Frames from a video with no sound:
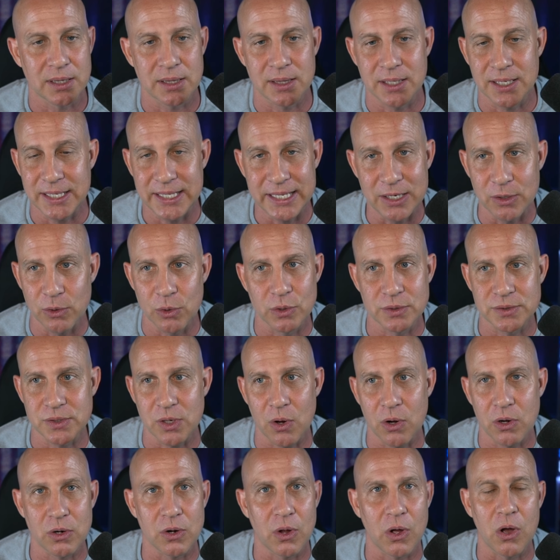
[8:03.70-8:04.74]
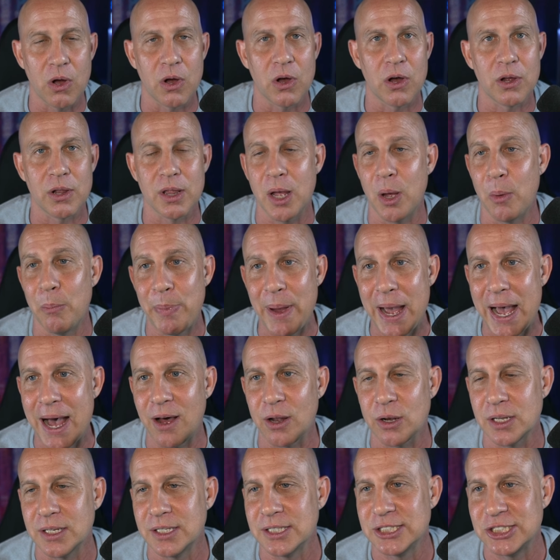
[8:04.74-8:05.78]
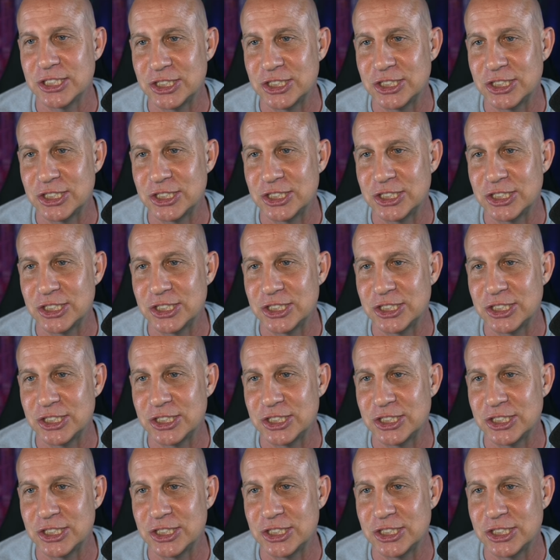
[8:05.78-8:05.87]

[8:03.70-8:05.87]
The heroes aren't all about